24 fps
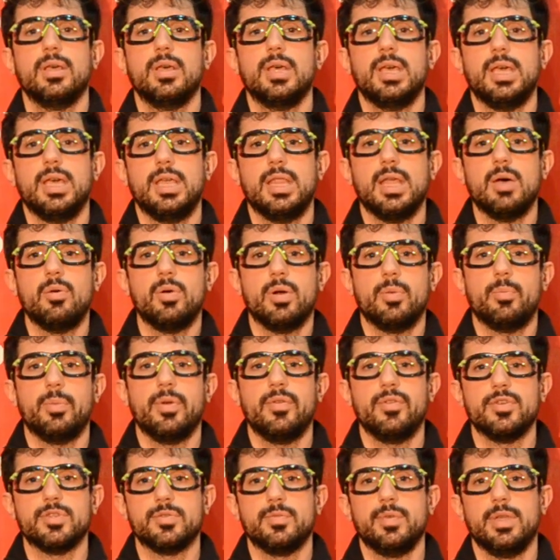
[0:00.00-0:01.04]
In our
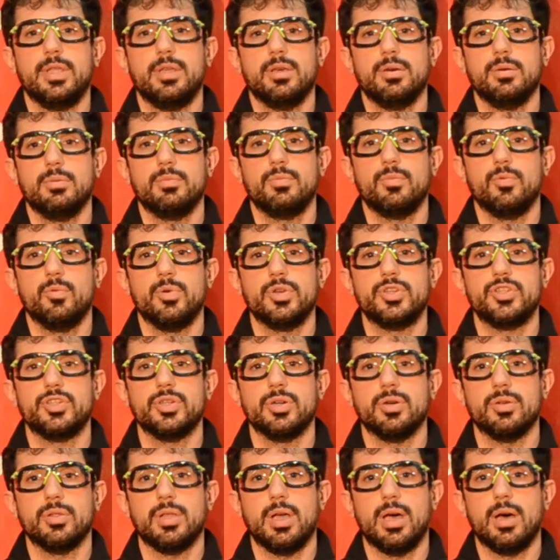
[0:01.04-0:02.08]
previous video, we
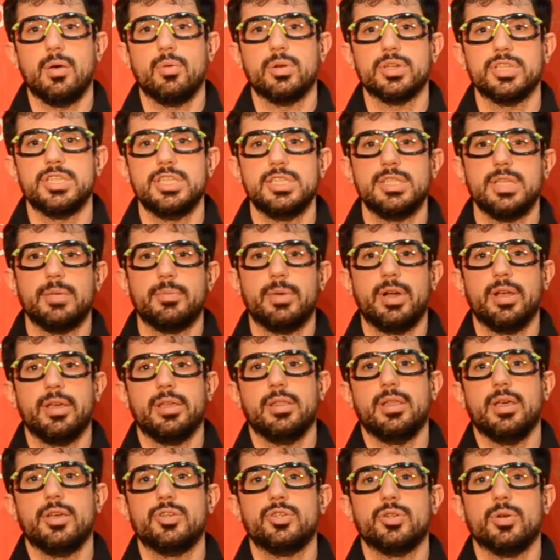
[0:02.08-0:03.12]
showed our system
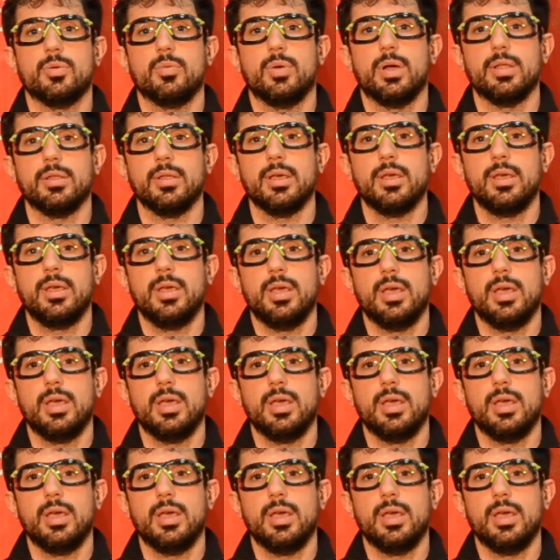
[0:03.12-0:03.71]
architecture one,